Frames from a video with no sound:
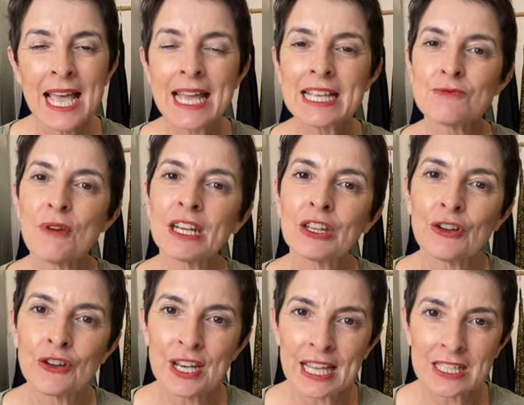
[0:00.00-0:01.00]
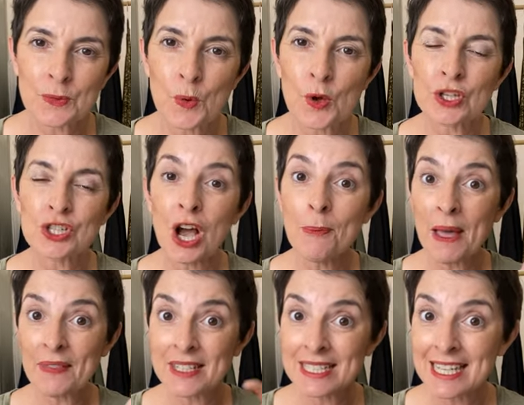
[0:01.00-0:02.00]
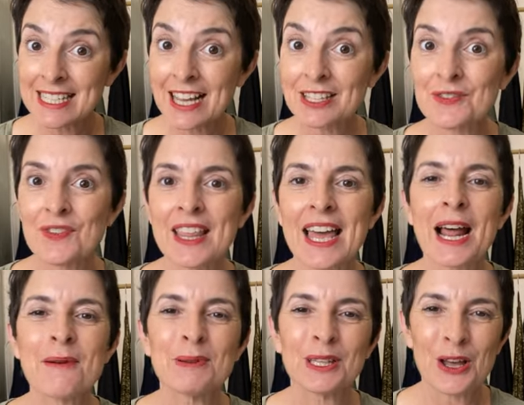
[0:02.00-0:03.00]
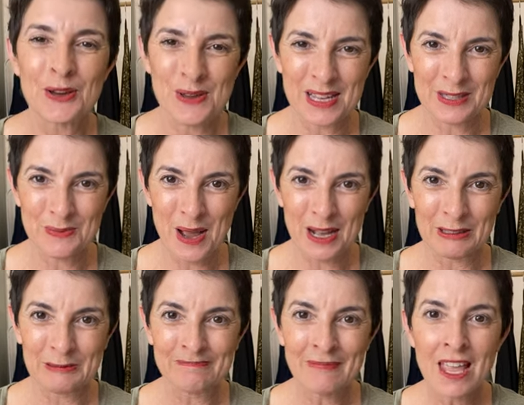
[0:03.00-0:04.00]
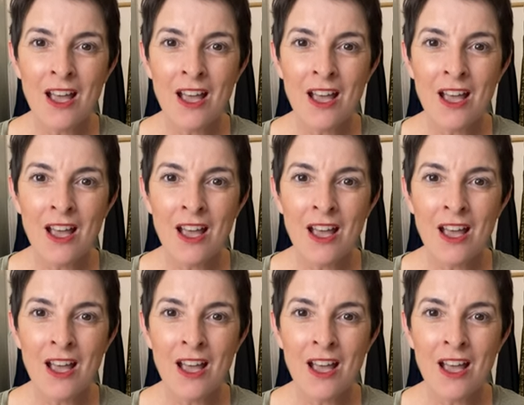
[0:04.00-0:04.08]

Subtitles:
is running her next workshop, and the details for that are below as well.